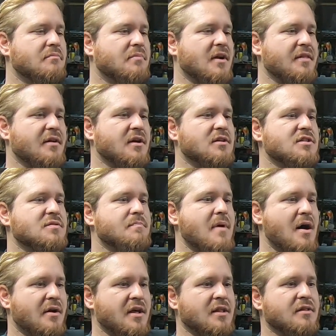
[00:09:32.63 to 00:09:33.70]
but I think just
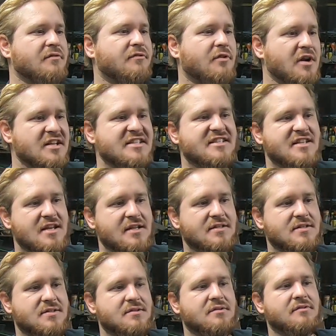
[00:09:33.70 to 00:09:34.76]
mounting the front
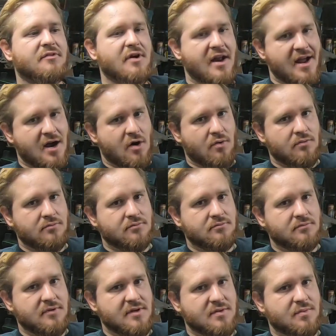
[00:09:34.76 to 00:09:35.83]
seats for now
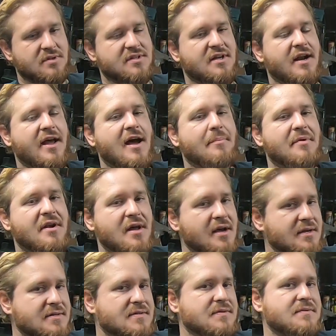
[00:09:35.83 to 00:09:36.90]
is what's got to happen
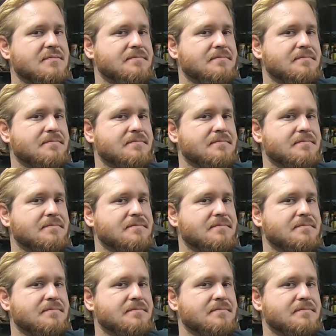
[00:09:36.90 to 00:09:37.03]
next.